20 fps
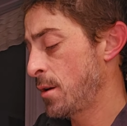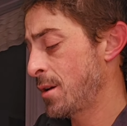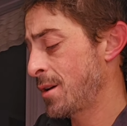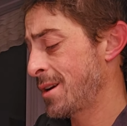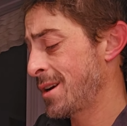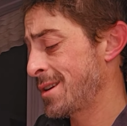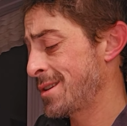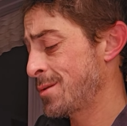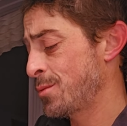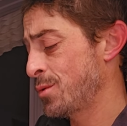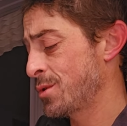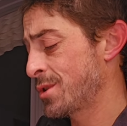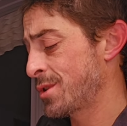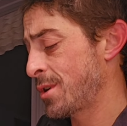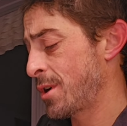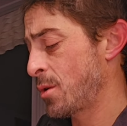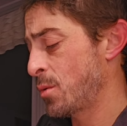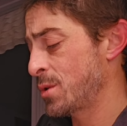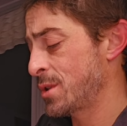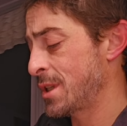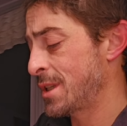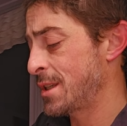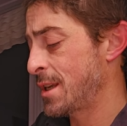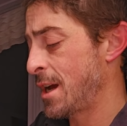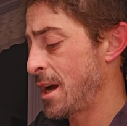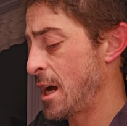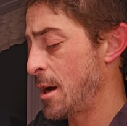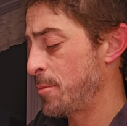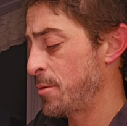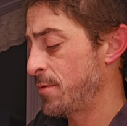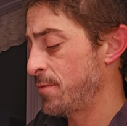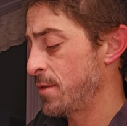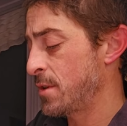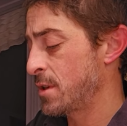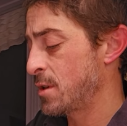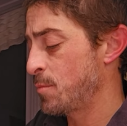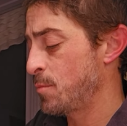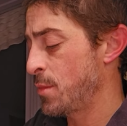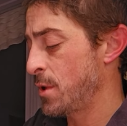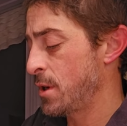I guess we'll start with the top of
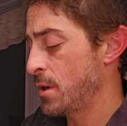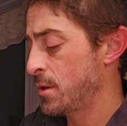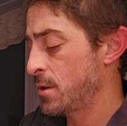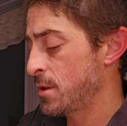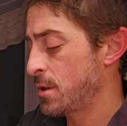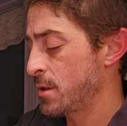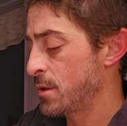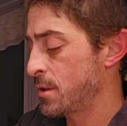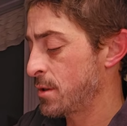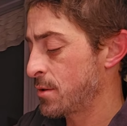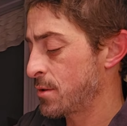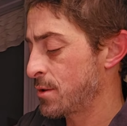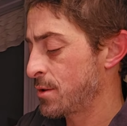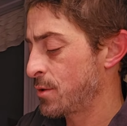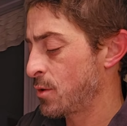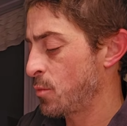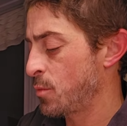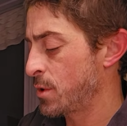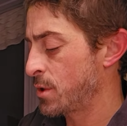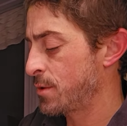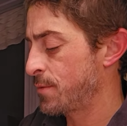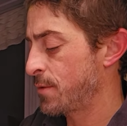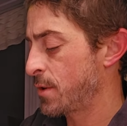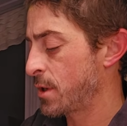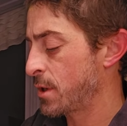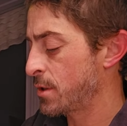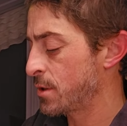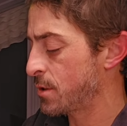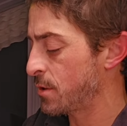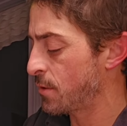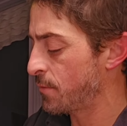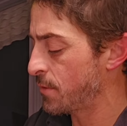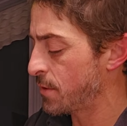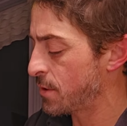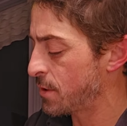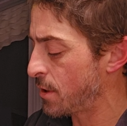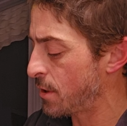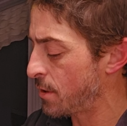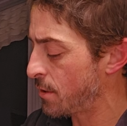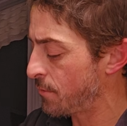this bit since there's so much freaking
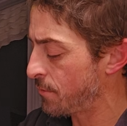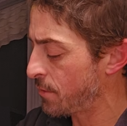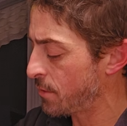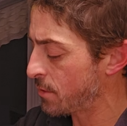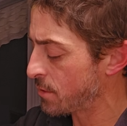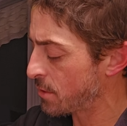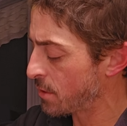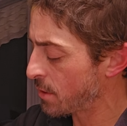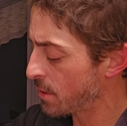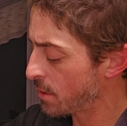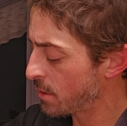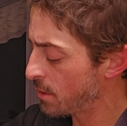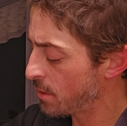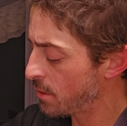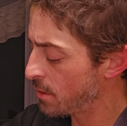surface area for this one.